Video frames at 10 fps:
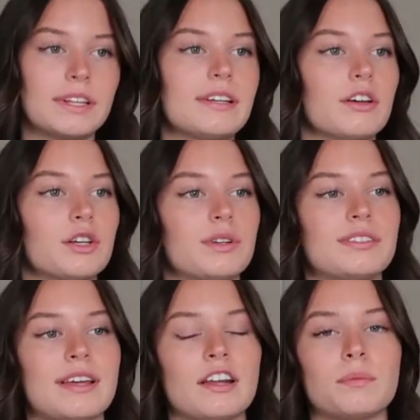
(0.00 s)
they tell you to
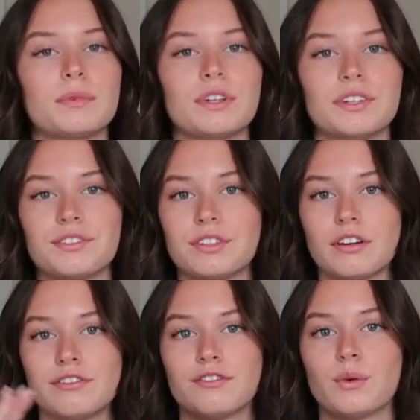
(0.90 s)
set up your stuff